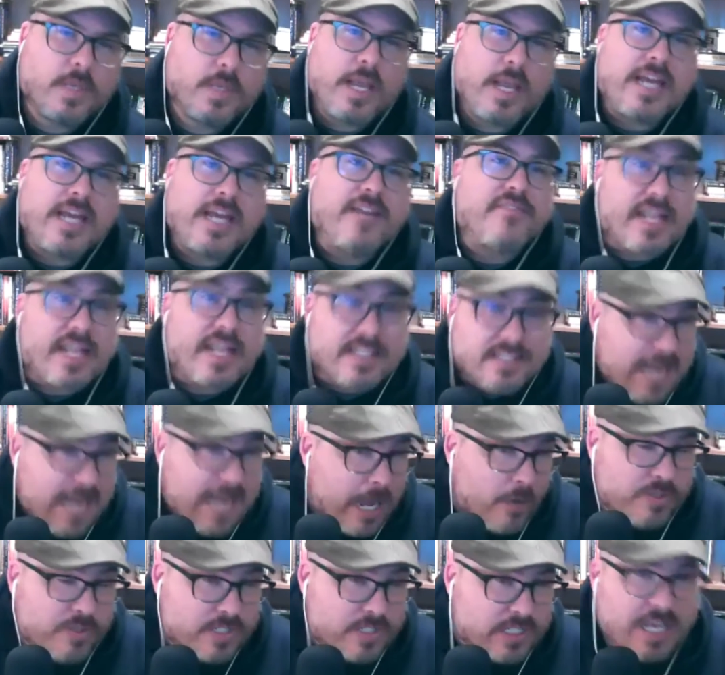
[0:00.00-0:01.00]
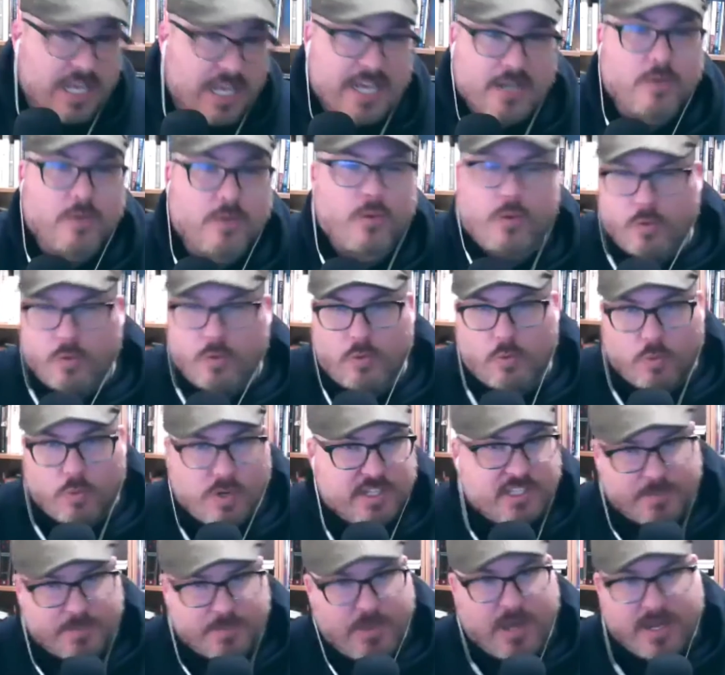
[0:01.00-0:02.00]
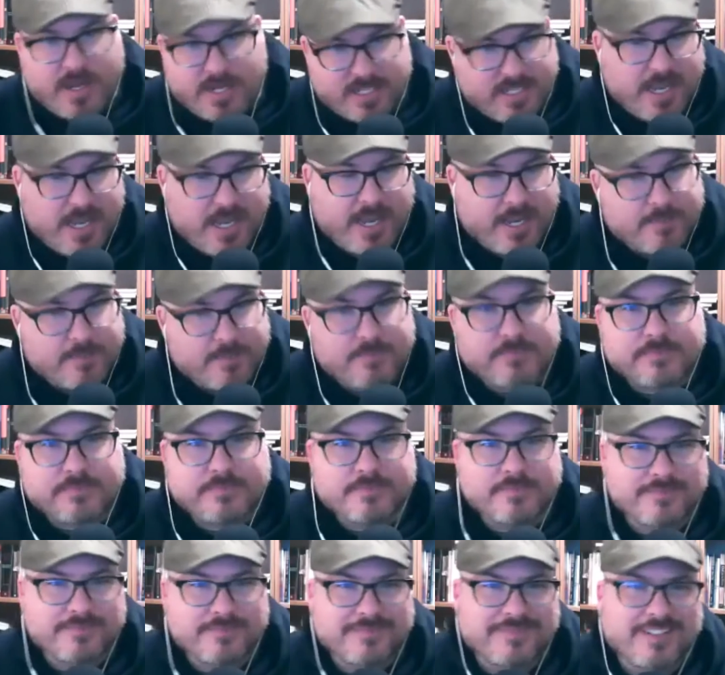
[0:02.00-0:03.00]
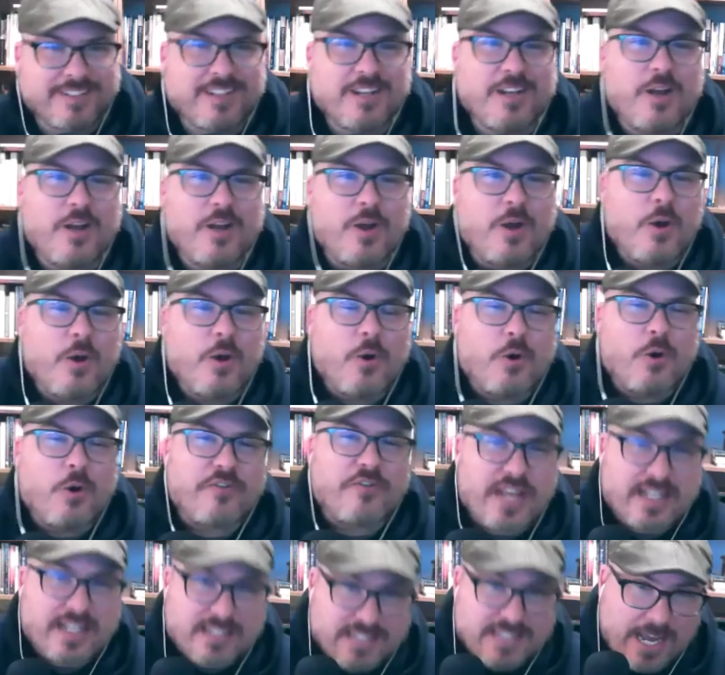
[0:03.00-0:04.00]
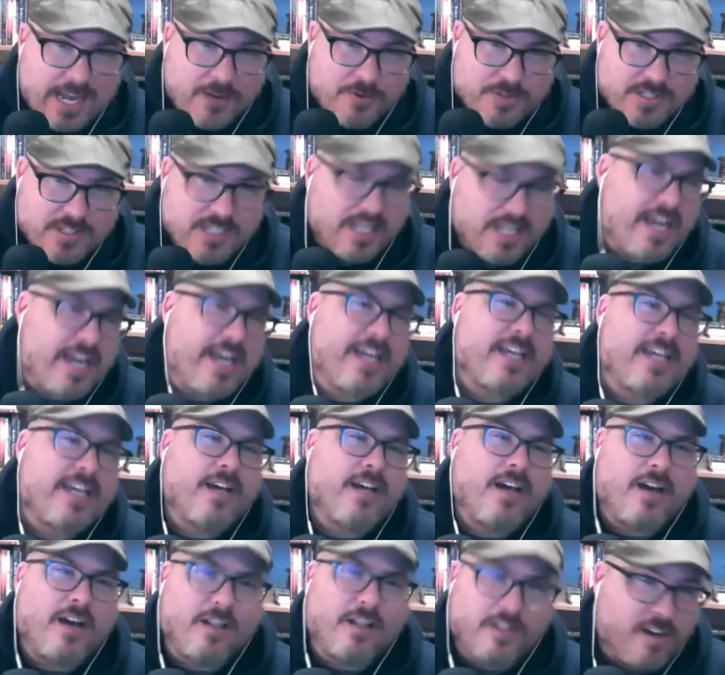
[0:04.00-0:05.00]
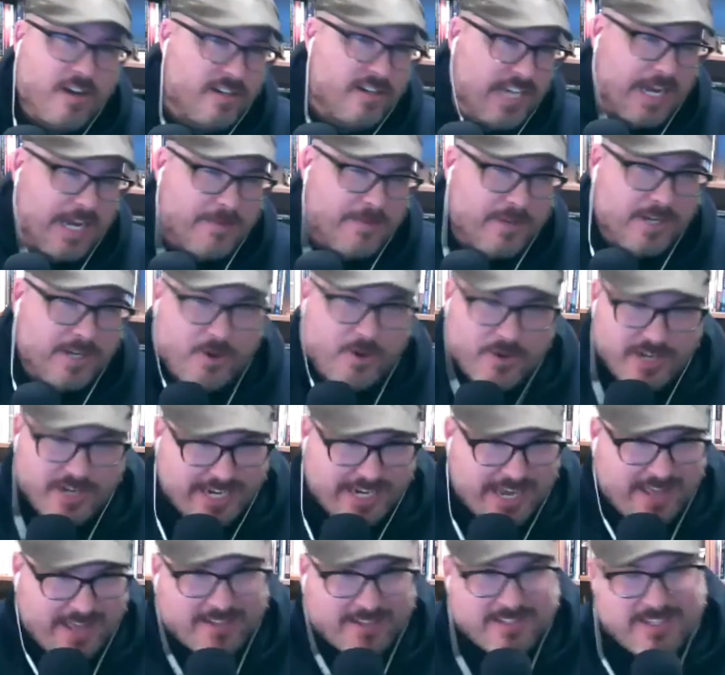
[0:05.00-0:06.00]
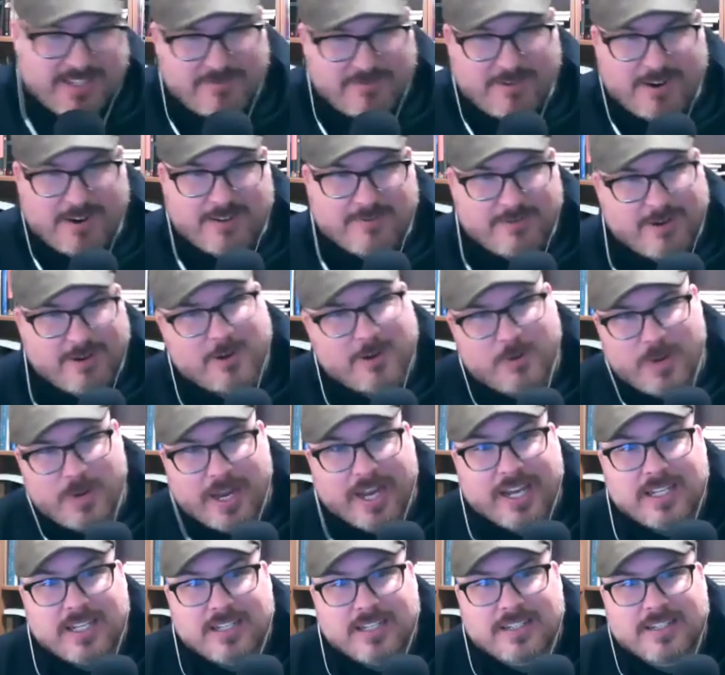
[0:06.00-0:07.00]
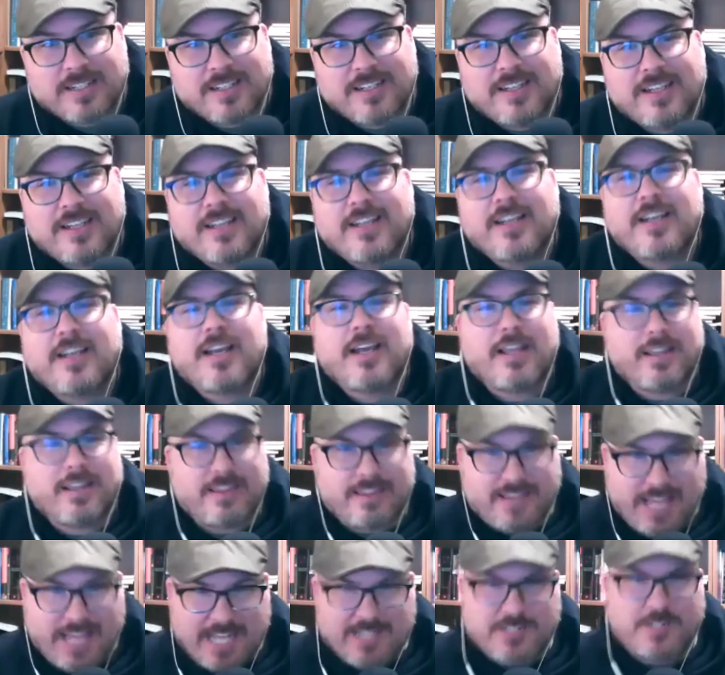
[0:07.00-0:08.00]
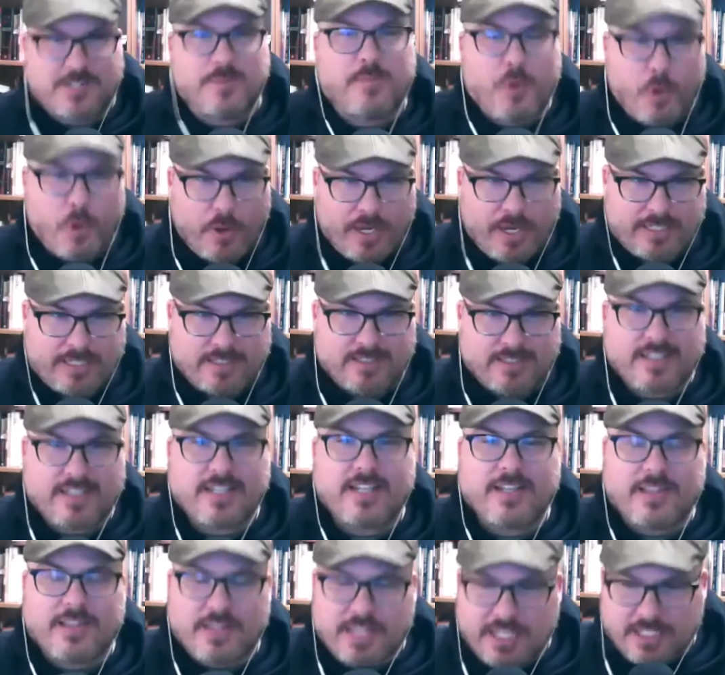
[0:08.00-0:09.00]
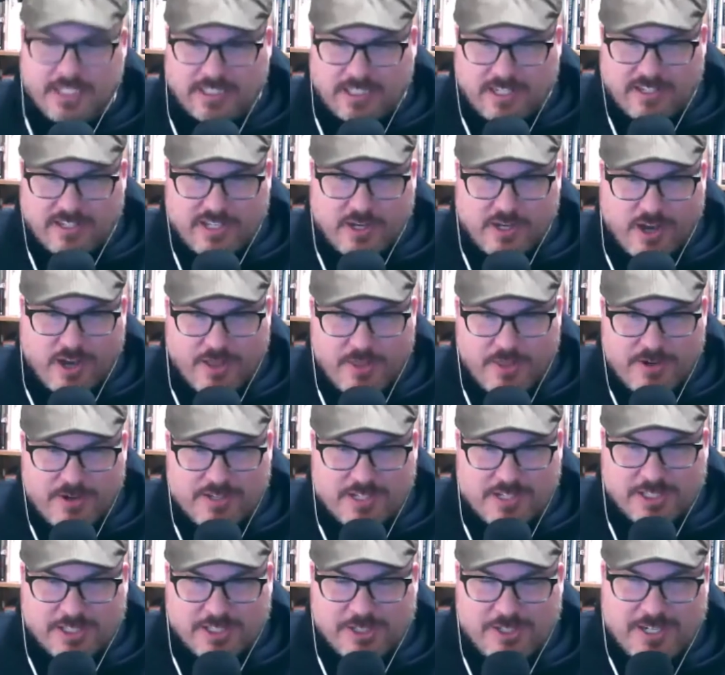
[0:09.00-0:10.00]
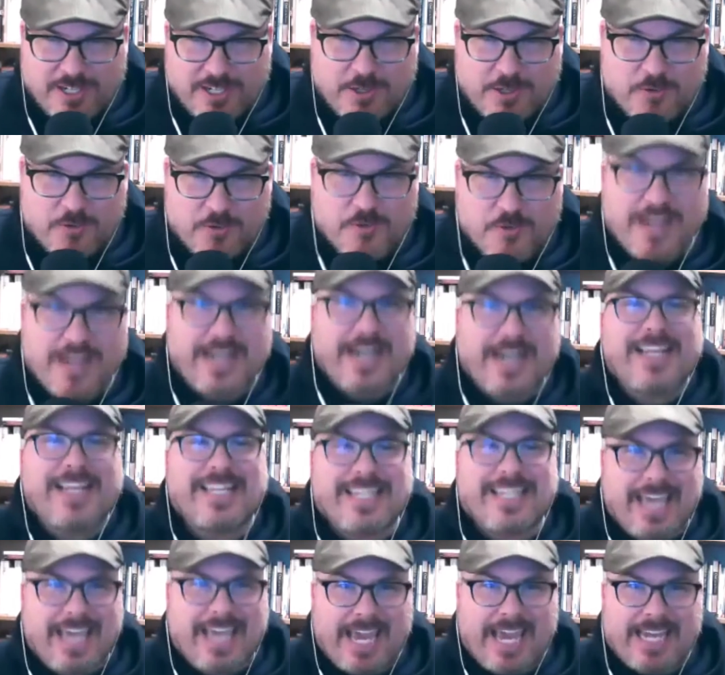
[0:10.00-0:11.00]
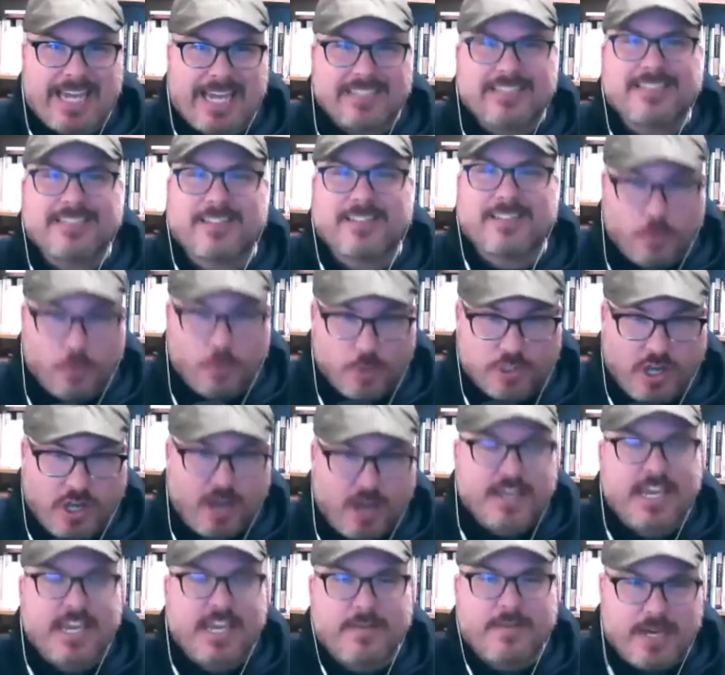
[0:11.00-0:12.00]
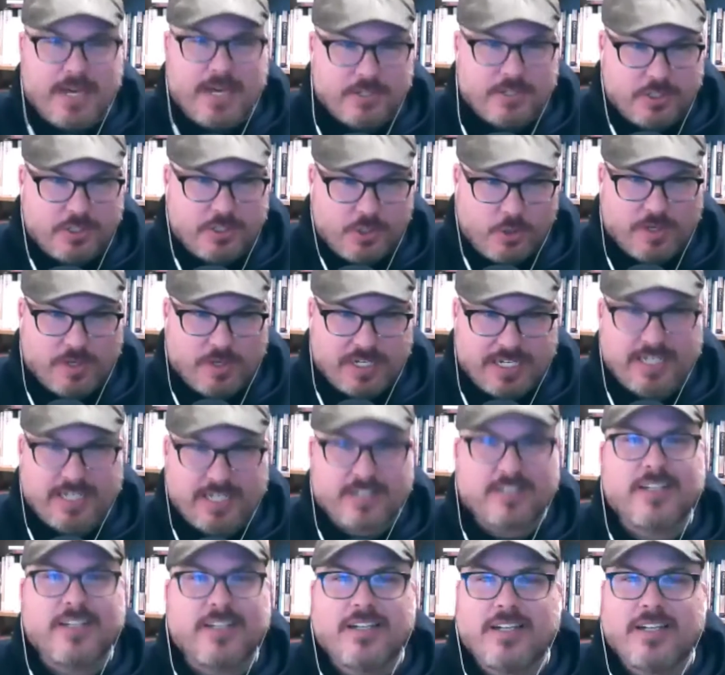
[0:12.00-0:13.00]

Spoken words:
And if that sounds like once upon a time, or if that sounds like a long time ago in a galaxy far, far away, that's the point. The author is alerting you right out of the gate. We're talking about a story here.